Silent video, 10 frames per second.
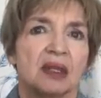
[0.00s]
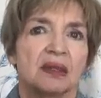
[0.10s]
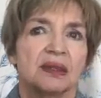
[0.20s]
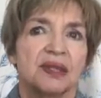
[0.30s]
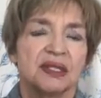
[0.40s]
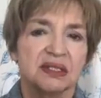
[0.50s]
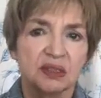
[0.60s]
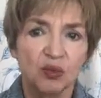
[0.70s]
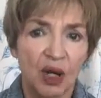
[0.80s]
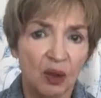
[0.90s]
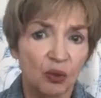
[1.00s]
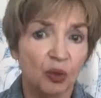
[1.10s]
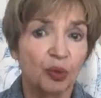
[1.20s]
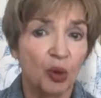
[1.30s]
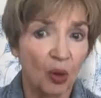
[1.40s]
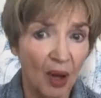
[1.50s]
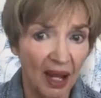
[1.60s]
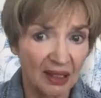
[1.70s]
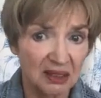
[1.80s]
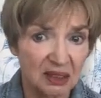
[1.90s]
this is where we're
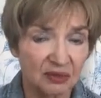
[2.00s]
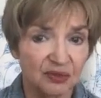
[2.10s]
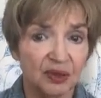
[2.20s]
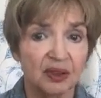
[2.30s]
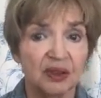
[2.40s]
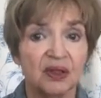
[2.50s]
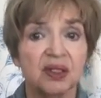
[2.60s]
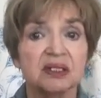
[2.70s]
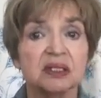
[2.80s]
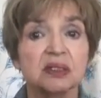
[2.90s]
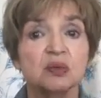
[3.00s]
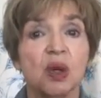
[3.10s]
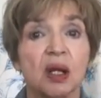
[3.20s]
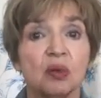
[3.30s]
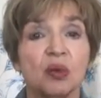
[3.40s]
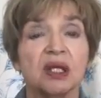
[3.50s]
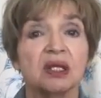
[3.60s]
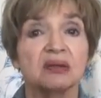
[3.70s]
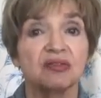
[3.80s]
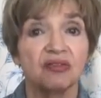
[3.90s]
proactive. This is where we
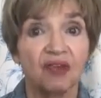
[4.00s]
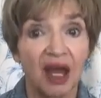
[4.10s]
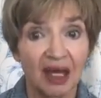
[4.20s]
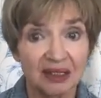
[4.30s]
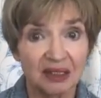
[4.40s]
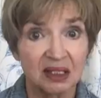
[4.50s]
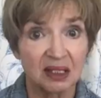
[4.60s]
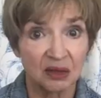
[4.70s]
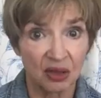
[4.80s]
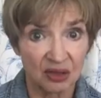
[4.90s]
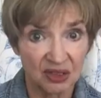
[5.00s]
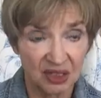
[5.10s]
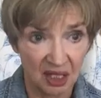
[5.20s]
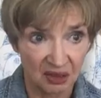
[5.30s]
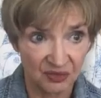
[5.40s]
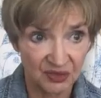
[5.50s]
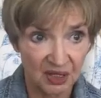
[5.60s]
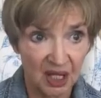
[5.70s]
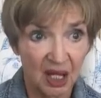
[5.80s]
invest in ourselves.